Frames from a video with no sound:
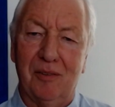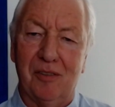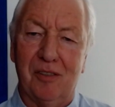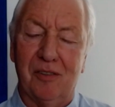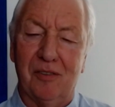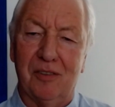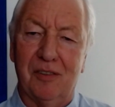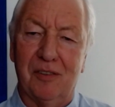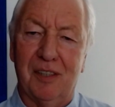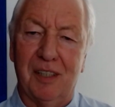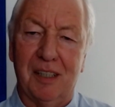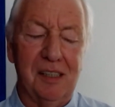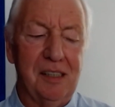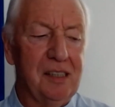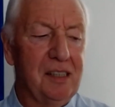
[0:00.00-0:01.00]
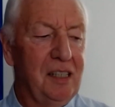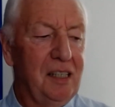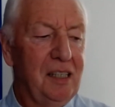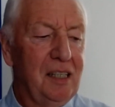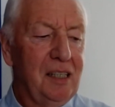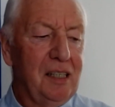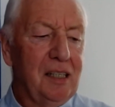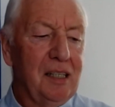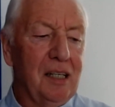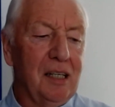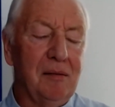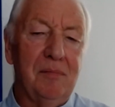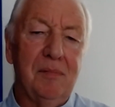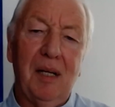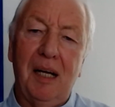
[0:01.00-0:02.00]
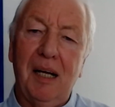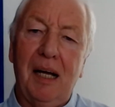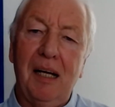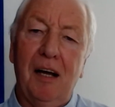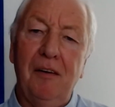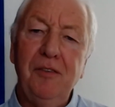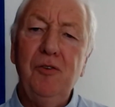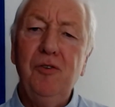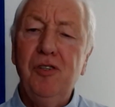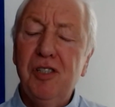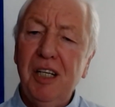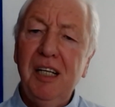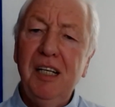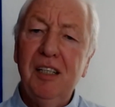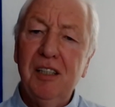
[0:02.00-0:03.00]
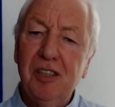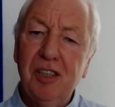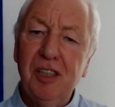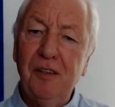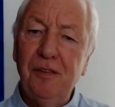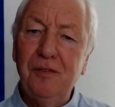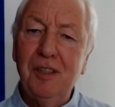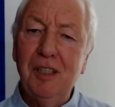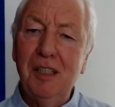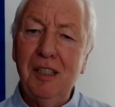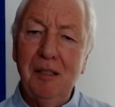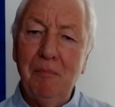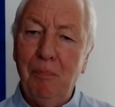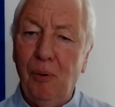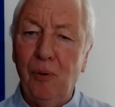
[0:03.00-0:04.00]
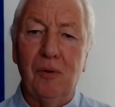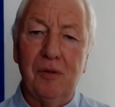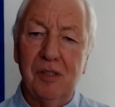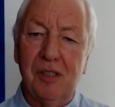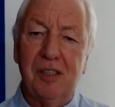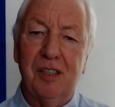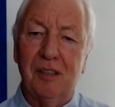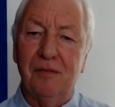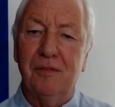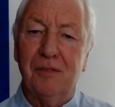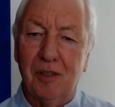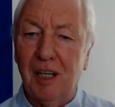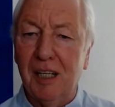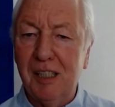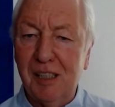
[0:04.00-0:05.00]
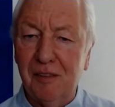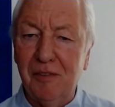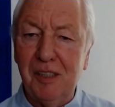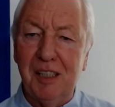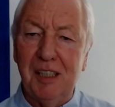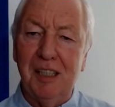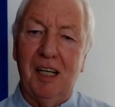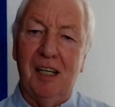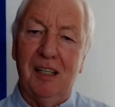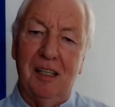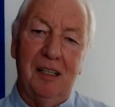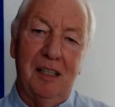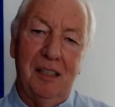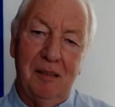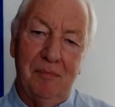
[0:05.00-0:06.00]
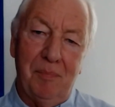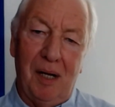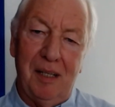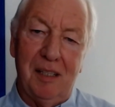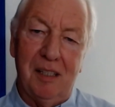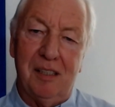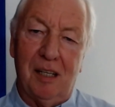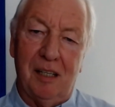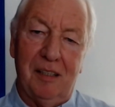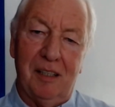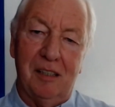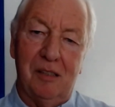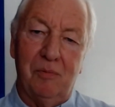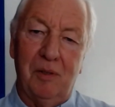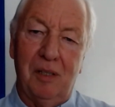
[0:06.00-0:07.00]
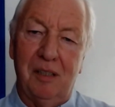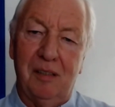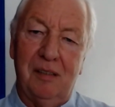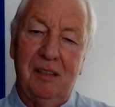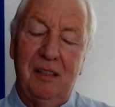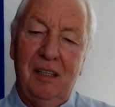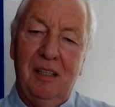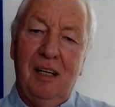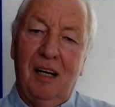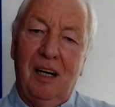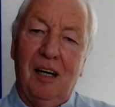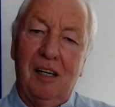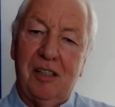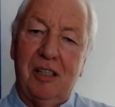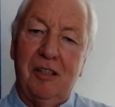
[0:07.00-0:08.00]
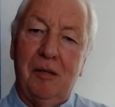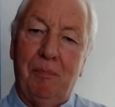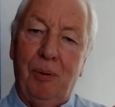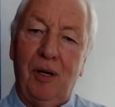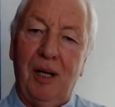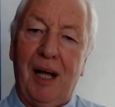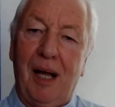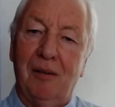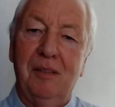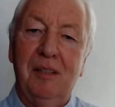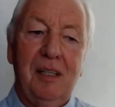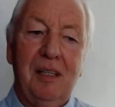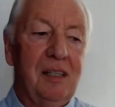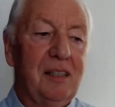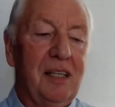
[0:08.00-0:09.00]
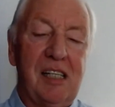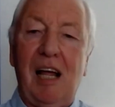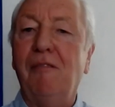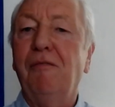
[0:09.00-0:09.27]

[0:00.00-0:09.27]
all sorts of things, have you seen a shift in the importance of creativity? And by this, I think it's worth asking you to pull out, there's